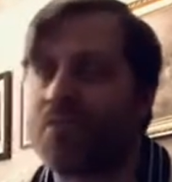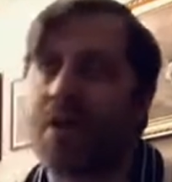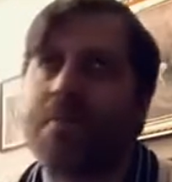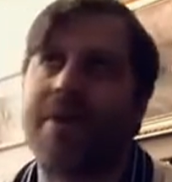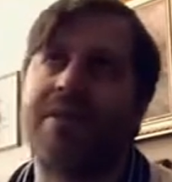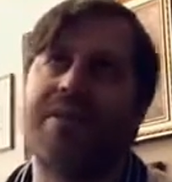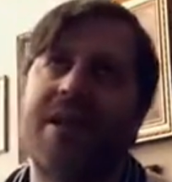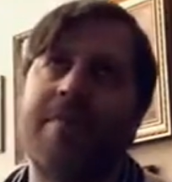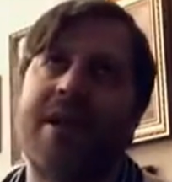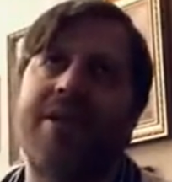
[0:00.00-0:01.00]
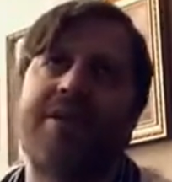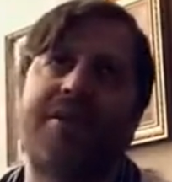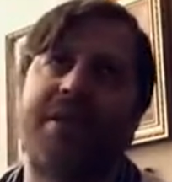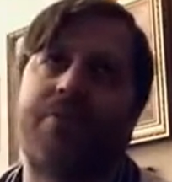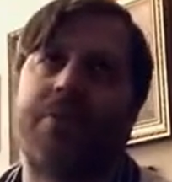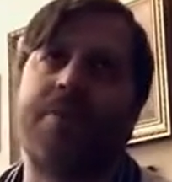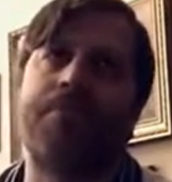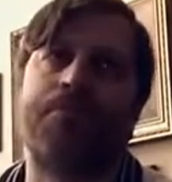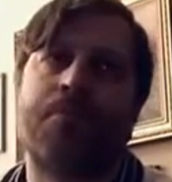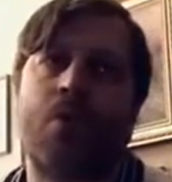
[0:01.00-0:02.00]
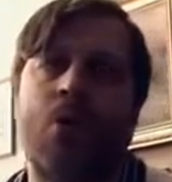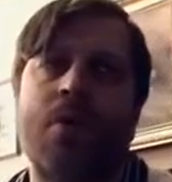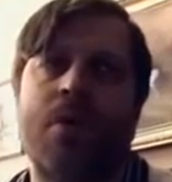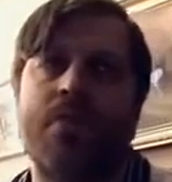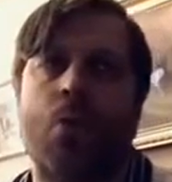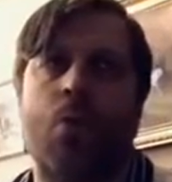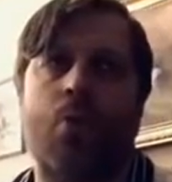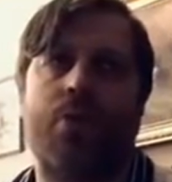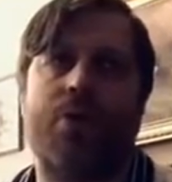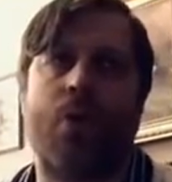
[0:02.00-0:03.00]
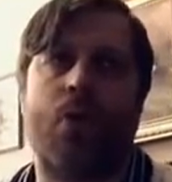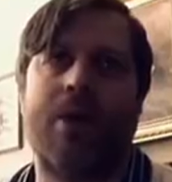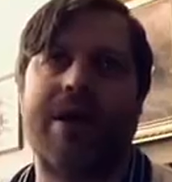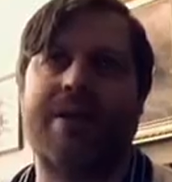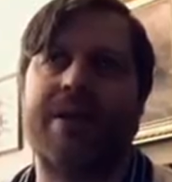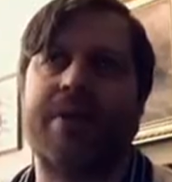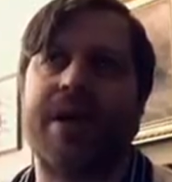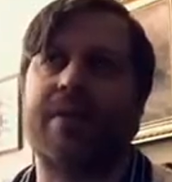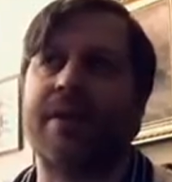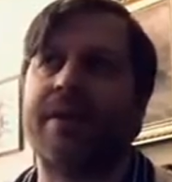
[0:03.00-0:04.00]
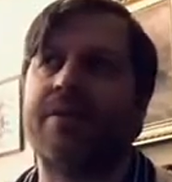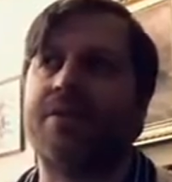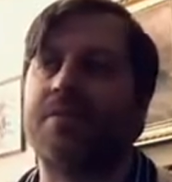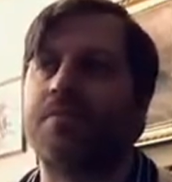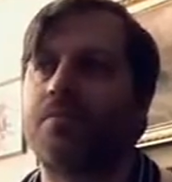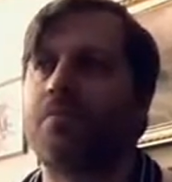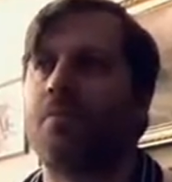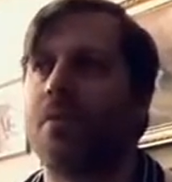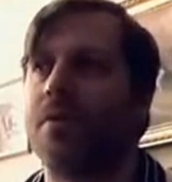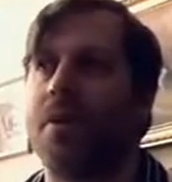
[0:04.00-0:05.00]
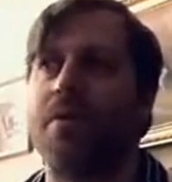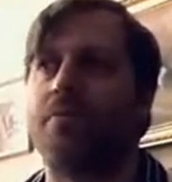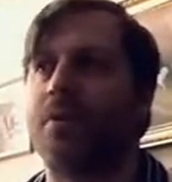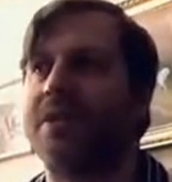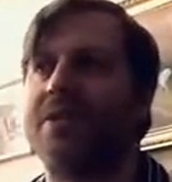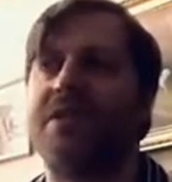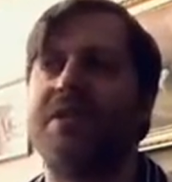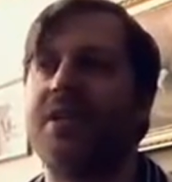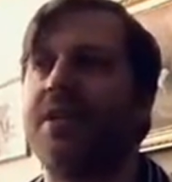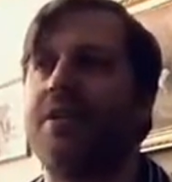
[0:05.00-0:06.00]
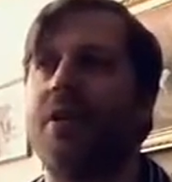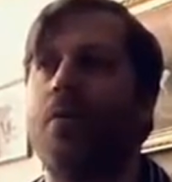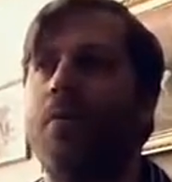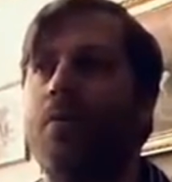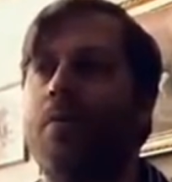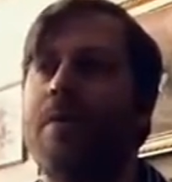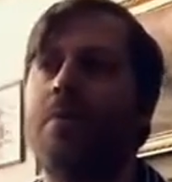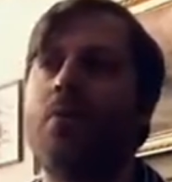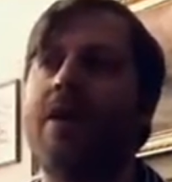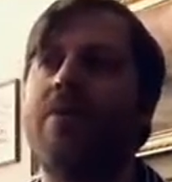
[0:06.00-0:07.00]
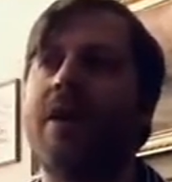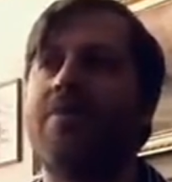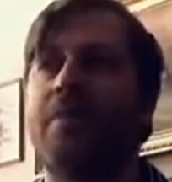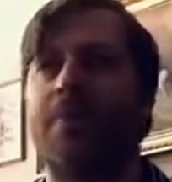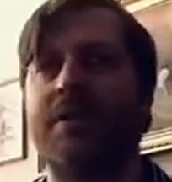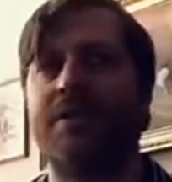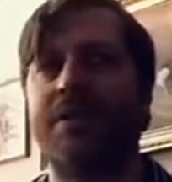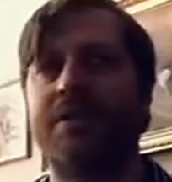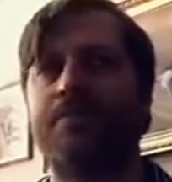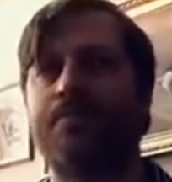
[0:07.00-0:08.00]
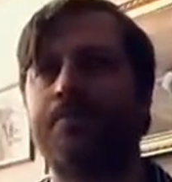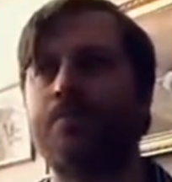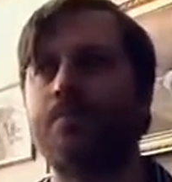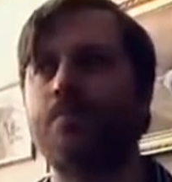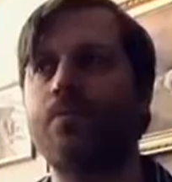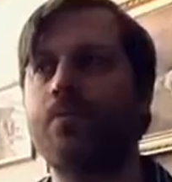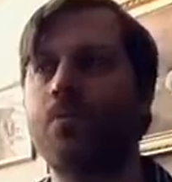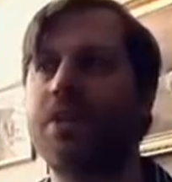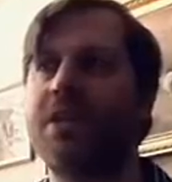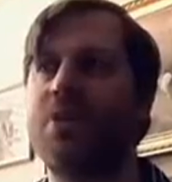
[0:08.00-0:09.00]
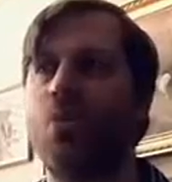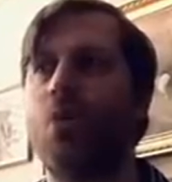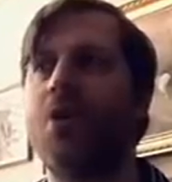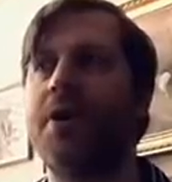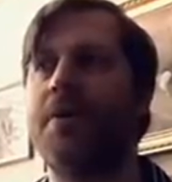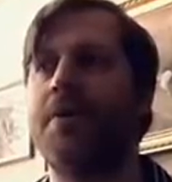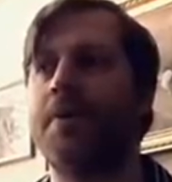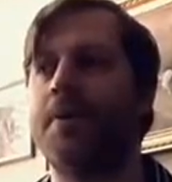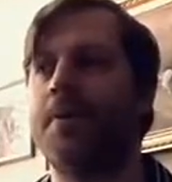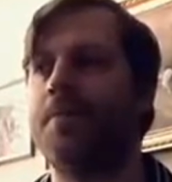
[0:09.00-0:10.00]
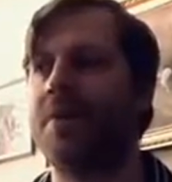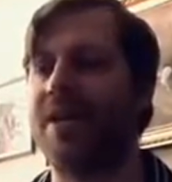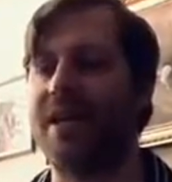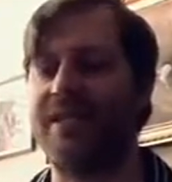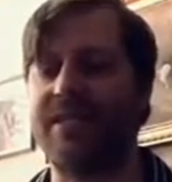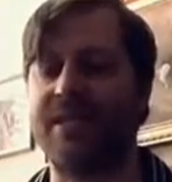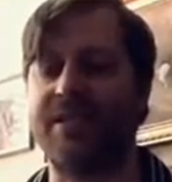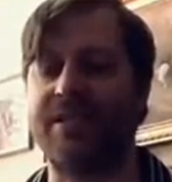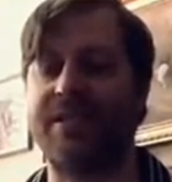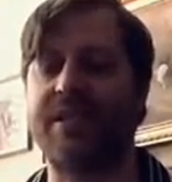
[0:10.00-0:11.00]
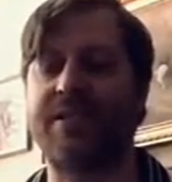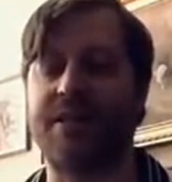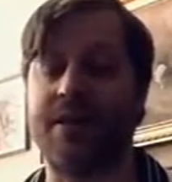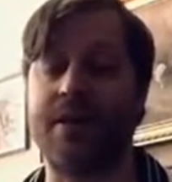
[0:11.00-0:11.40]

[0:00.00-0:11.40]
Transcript: By this time, by 1863, the whole idea behind Lincoln's presidency, and remember when he ran for president and he won in 1860,